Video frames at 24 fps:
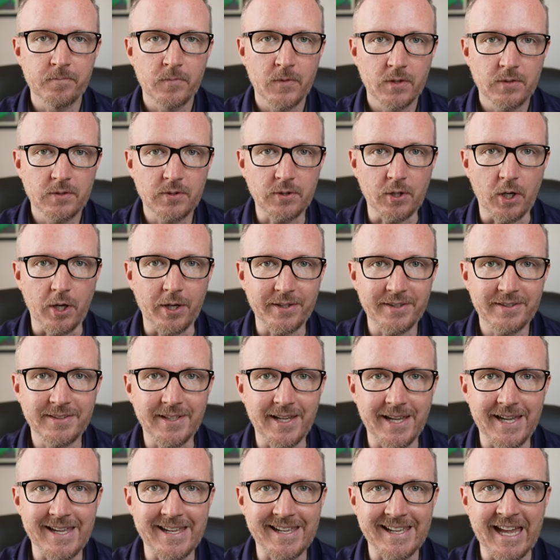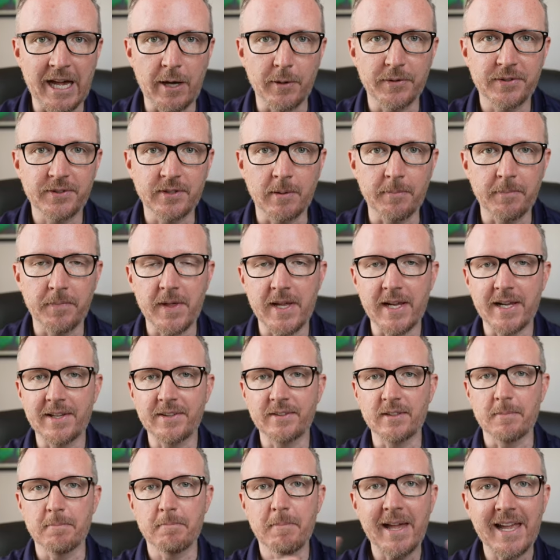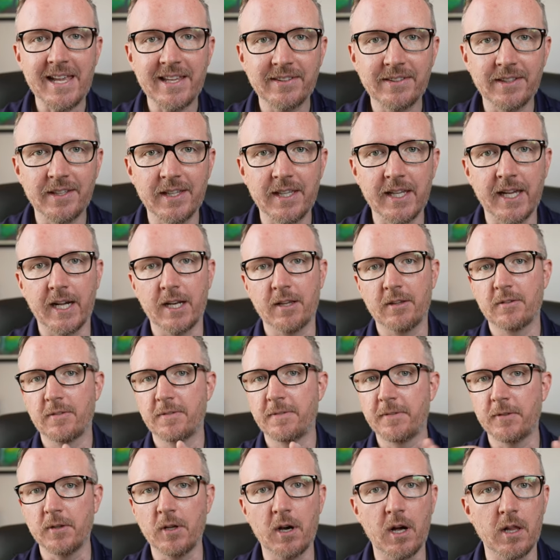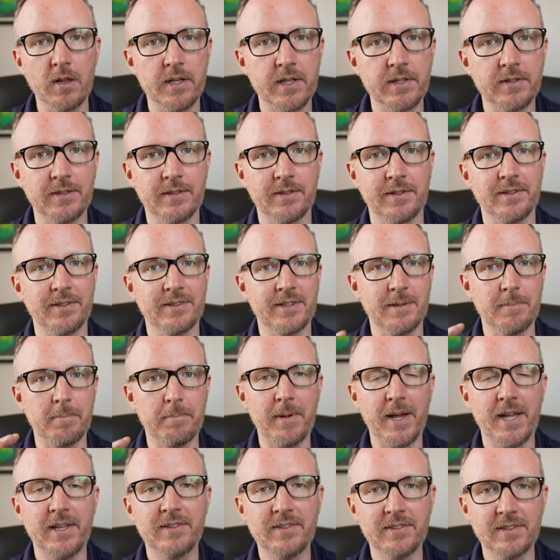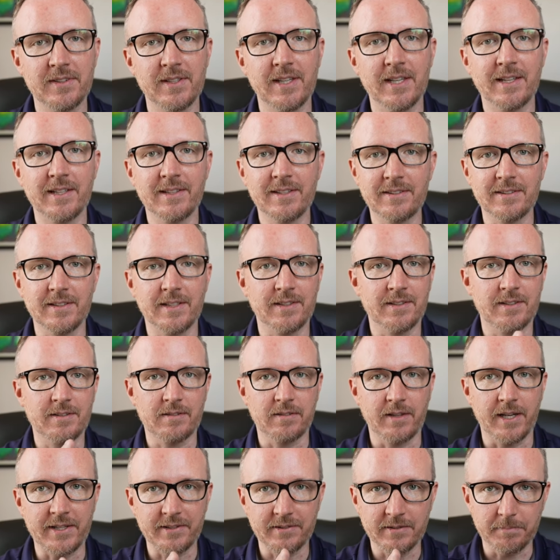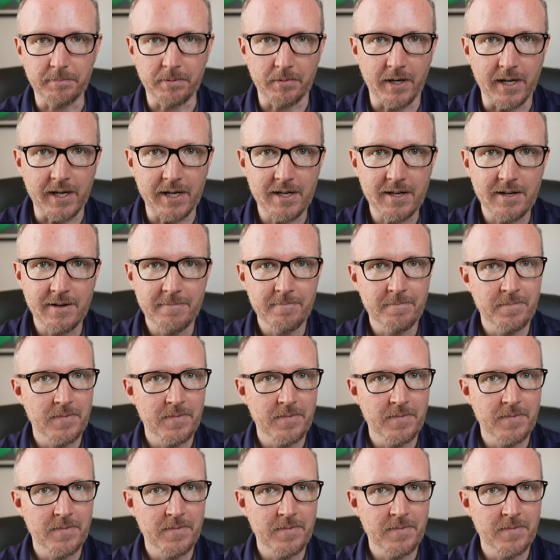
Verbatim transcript: start saying how something is amazing and it's flawless and it's the best thing since sliced bread,